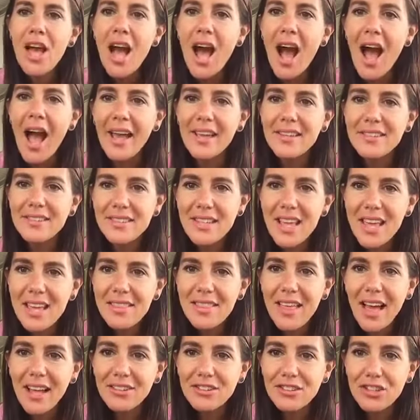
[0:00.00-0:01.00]
I say
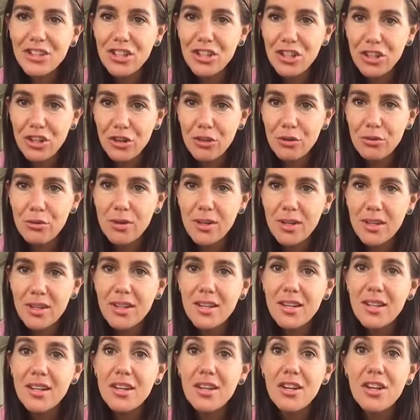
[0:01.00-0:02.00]
that to you
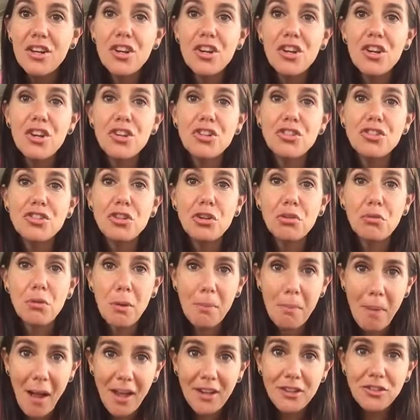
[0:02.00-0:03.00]
to
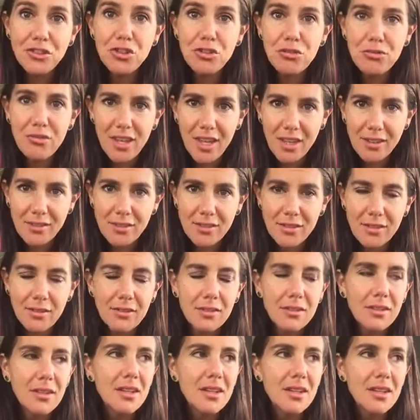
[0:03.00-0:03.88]
remind you this.